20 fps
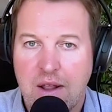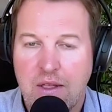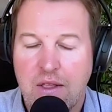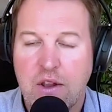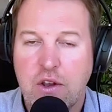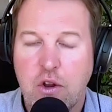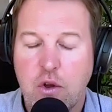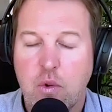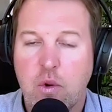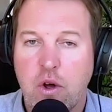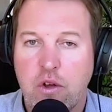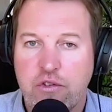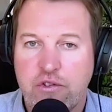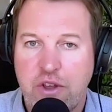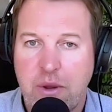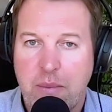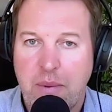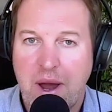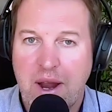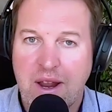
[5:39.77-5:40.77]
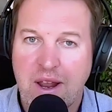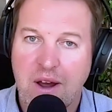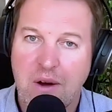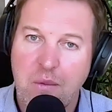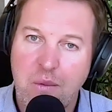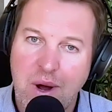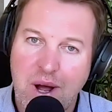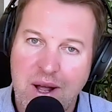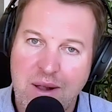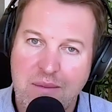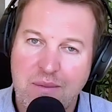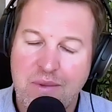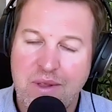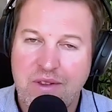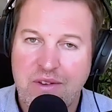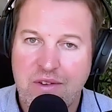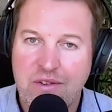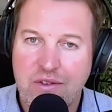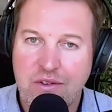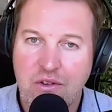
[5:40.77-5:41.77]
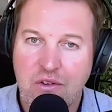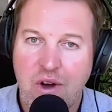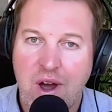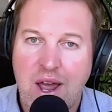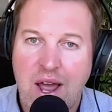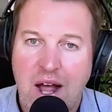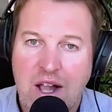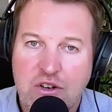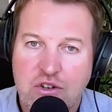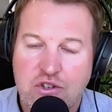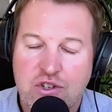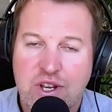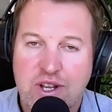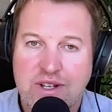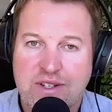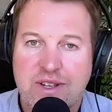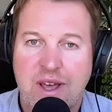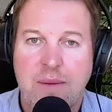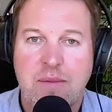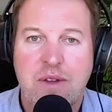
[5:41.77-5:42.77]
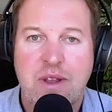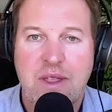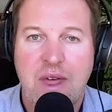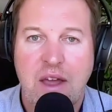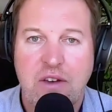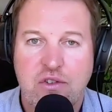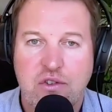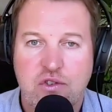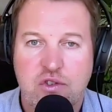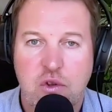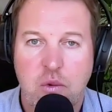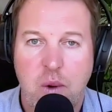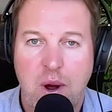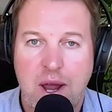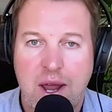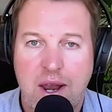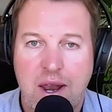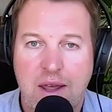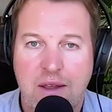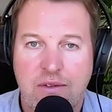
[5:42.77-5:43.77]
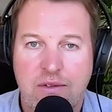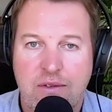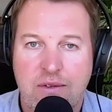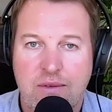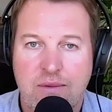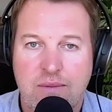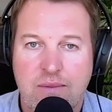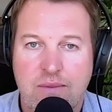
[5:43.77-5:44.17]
They do not sit back and go, well, this isn't great. I'll just accept it. That's just the way it is.